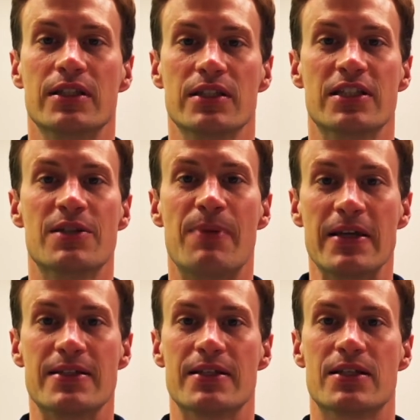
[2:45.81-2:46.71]
in these
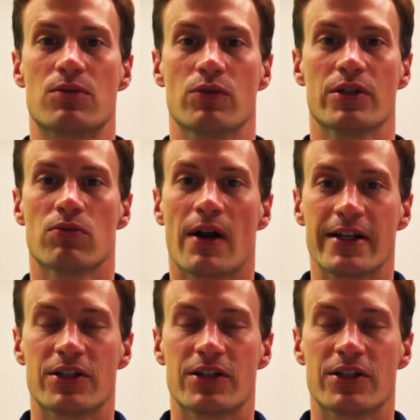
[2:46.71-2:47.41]
spaces with the right